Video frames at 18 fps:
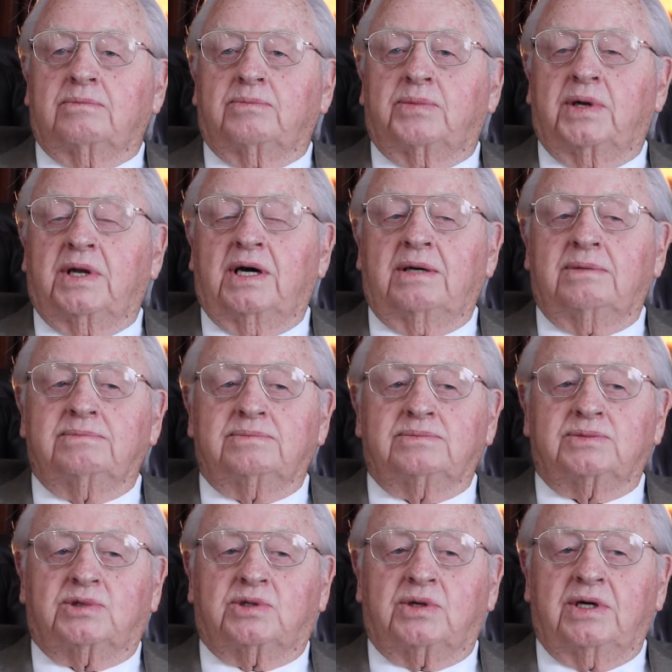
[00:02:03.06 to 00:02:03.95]

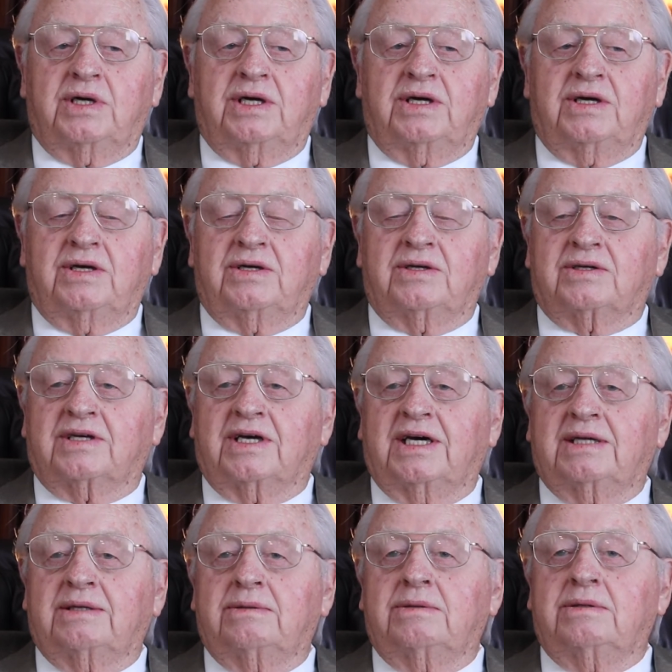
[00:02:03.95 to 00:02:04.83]
plum trees,
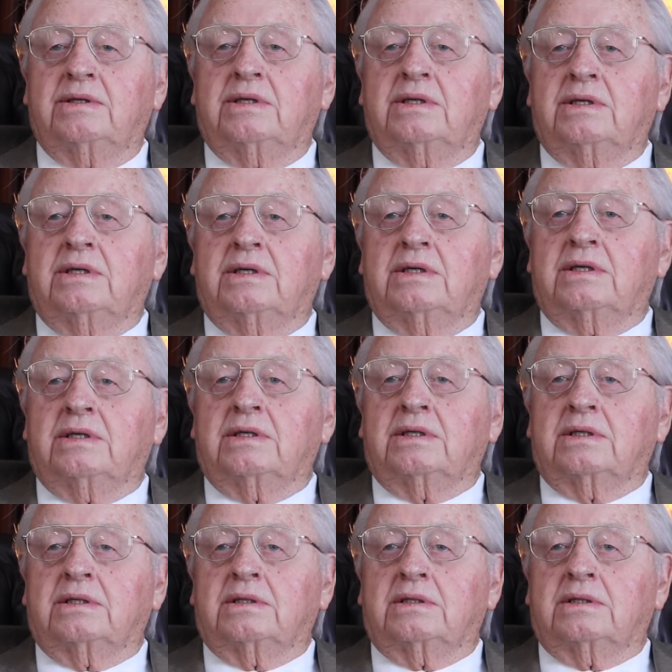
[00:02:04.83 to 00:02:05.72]
had
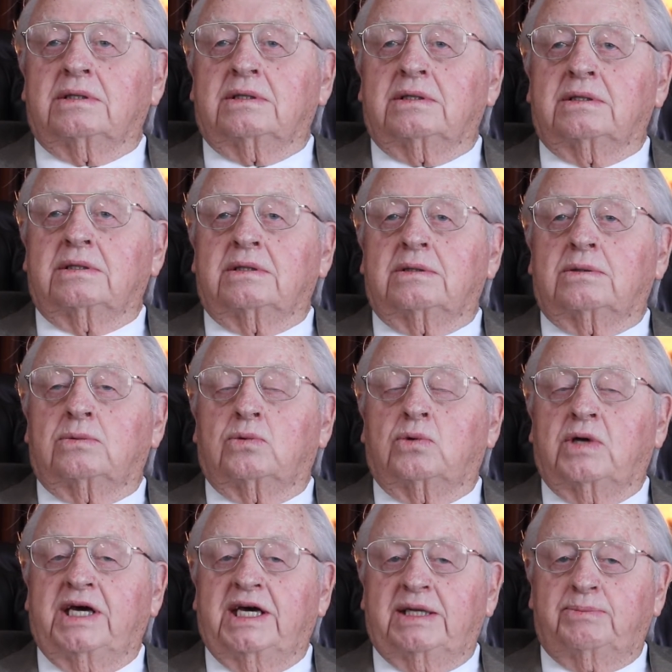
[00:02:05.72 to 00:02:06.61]

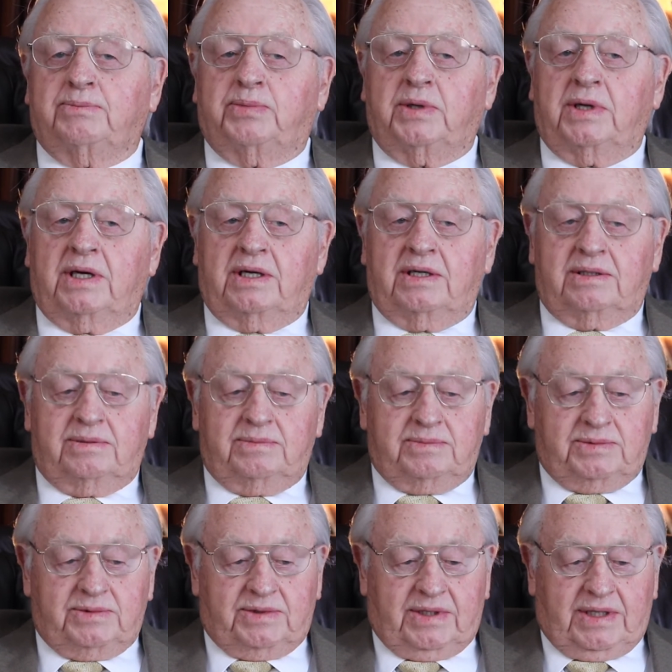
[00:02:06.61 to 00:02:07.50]
red
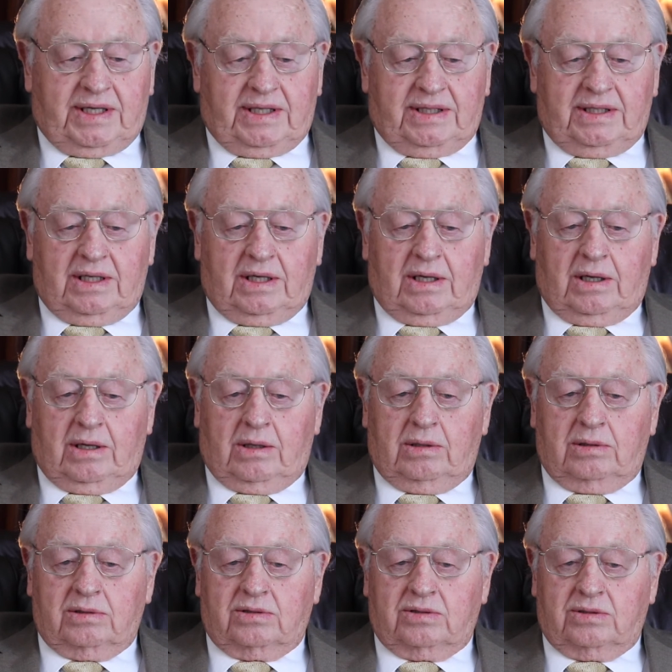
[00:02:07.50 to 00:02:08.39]
plums and
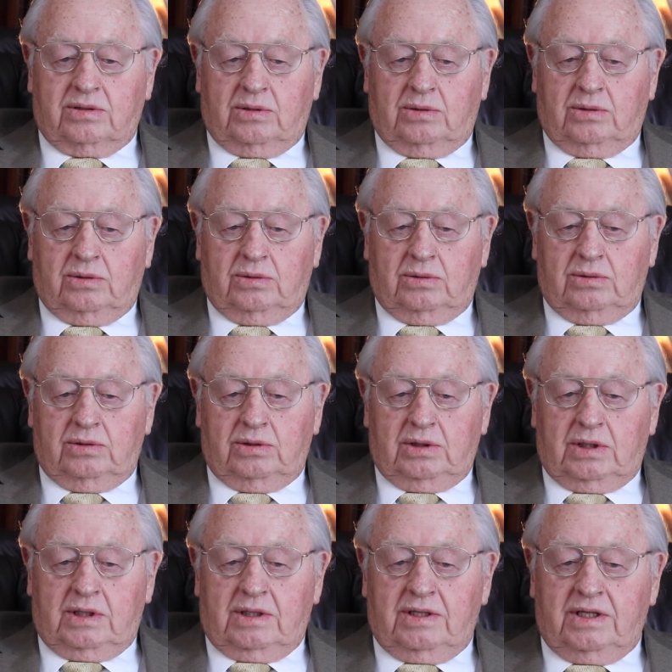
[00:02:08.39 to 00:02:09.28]
also
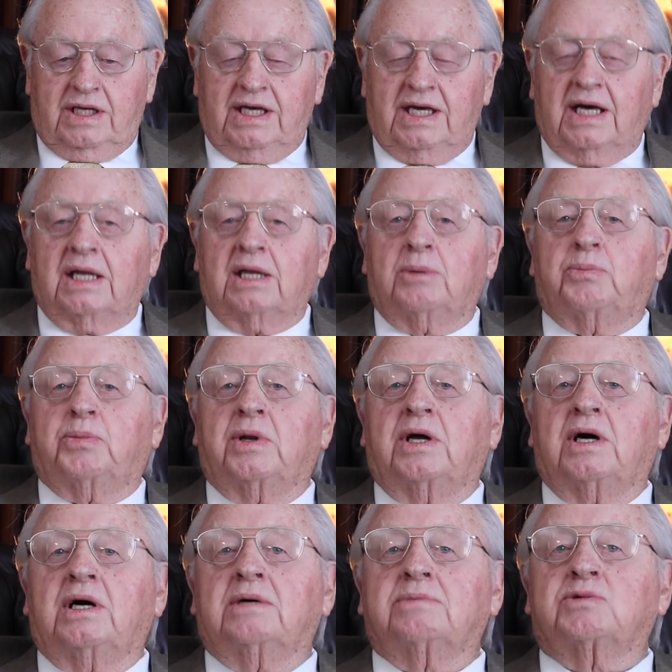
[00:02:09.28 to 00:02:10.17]
yellow
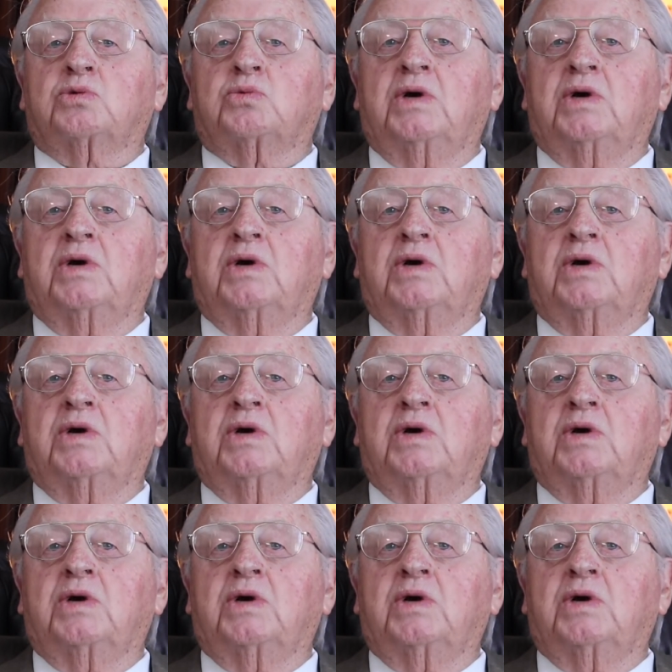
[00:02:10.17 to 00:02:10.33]
plums.